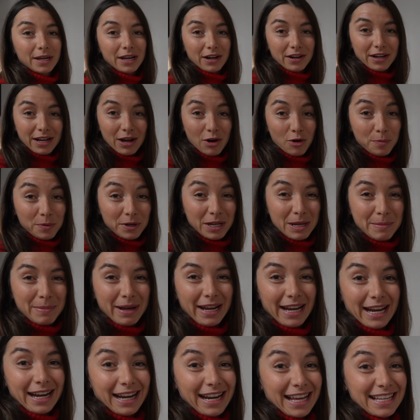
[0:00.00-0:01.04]
We're gonna open the
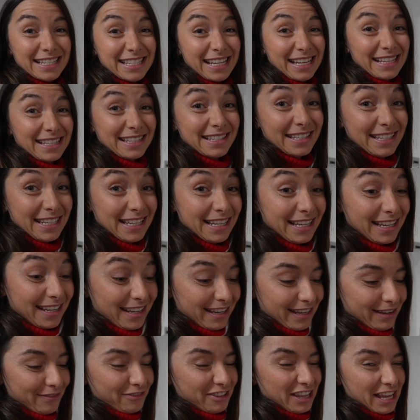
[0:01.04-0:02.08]
bananas and see
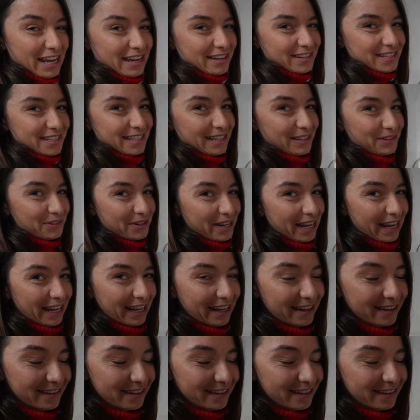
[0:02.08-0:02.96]
if they are still okay.